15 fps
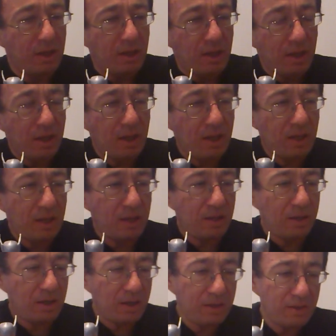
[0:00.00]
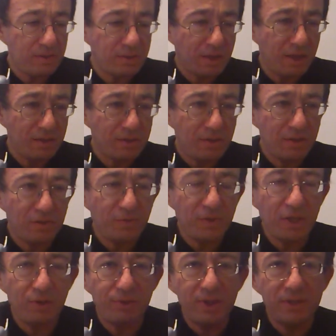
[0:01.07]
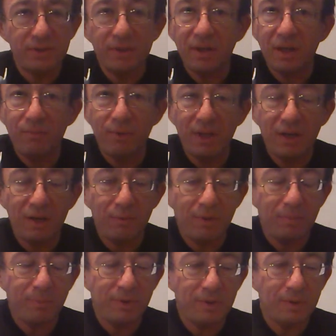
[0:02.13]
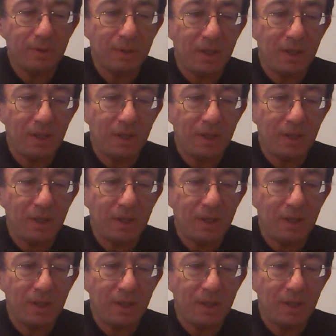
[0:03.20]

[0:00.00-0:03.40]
And in this case, this fellow doesn't come with any weapons,